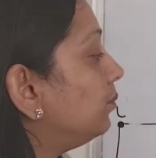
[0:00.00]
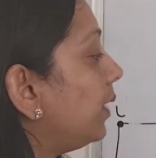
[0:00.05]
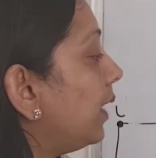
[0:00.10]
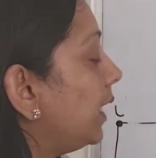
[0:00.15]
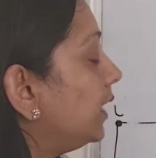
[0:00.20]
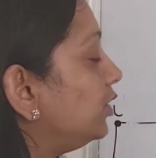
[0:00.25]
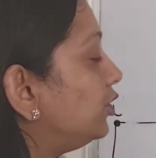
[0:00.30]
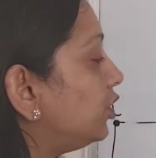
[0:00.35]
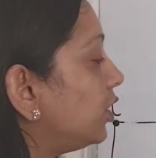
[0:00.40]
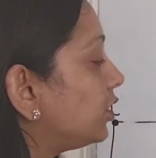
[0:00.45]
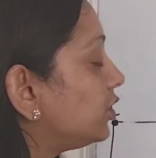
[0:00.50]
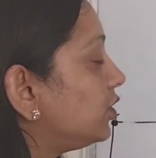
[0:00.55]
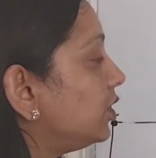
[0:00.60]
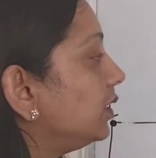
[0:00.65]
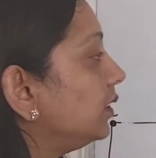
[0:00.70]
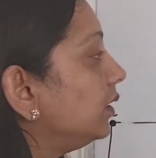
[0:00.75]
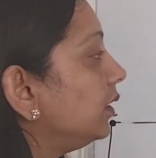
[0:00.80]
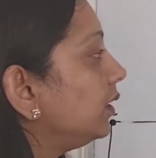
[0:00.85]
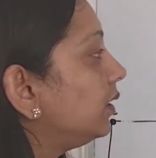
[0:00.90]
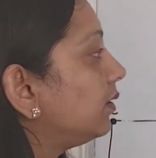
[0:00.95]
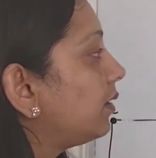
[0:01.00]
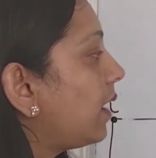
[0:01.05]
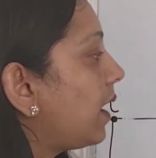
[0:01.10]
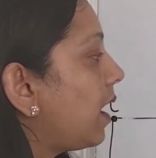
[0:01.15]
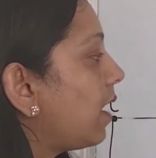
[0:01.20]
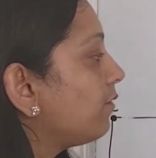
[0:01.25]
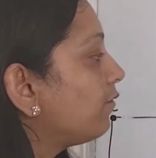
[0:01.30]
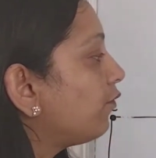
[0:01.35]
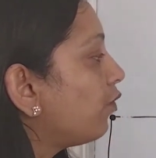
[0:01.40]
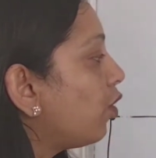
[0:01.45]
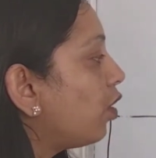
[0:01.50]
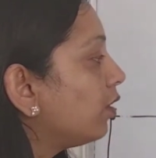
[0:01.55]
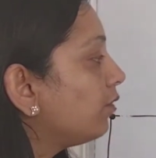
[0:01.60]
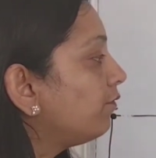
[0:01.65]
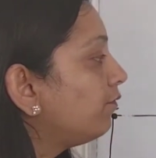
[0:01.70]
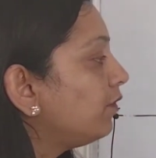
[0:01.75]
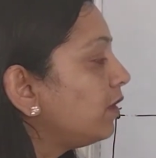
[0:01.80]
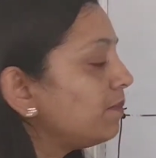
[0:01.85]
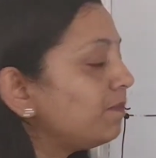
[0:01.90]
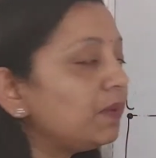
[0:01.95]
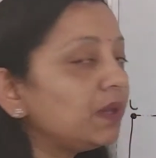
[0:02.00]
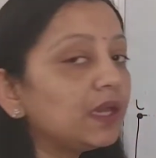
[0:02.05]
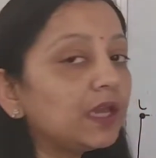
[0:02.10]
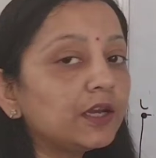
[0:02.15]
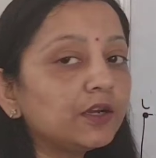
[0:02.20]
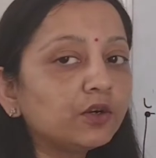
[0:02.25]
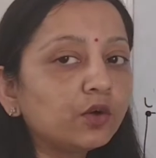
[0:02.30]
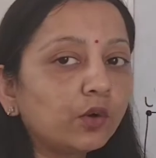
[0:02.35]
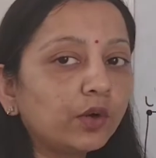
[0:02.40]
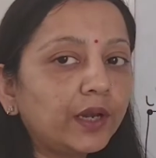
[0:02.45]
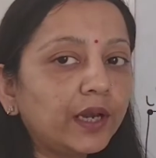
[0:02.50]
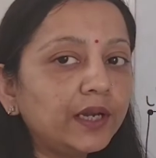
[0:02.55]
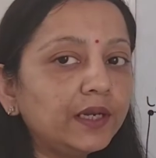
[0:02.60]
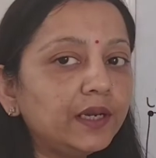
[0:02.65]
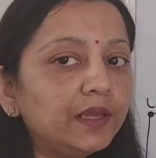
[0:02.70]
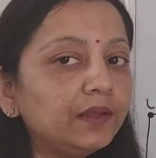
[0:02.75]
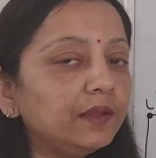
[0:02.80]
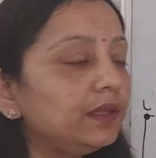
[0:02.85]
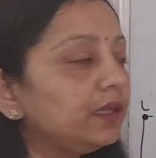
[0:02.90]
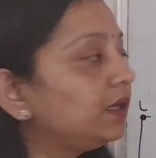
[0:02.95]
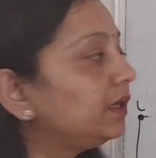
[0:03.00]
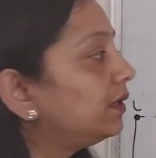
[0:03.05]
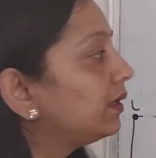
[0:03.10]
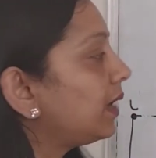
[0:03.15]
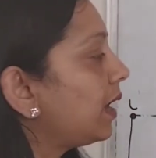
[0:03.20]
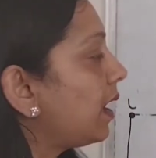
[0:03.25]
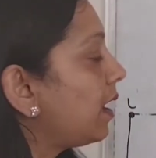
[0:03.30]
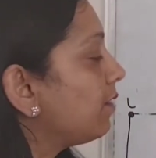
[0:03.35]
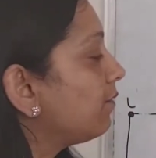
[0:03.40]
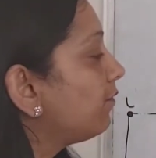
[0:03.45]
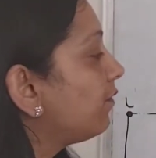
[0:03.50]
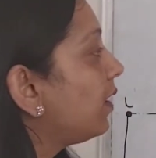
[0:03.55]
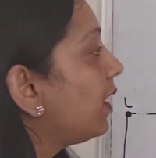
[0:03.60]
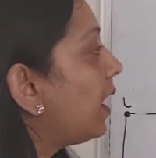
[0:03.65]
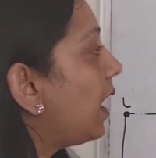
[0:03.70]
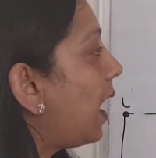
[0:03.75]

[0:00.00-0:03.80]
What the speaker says: adjusting the graph or flipping and rotating the graph,